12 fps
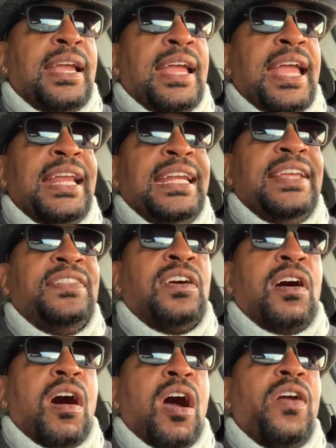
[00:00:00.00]
And in
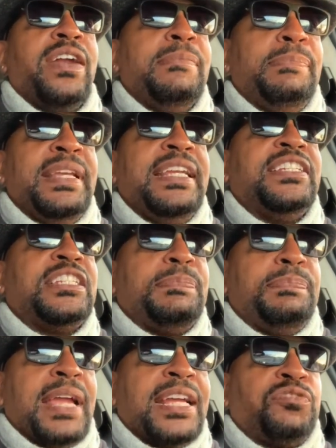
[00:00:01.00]
the R&B
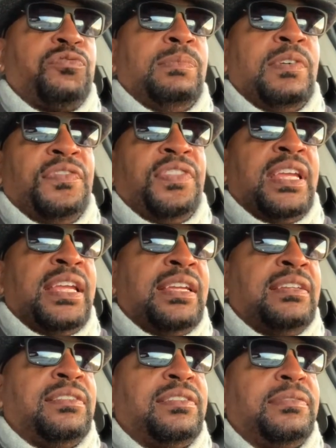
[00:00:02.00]
spectrum of
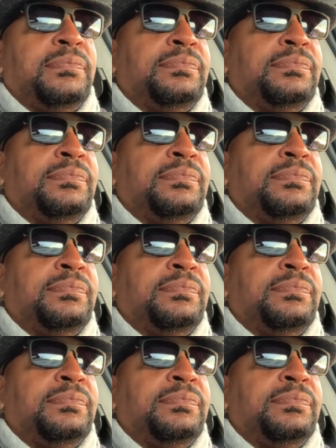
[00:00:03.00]
things,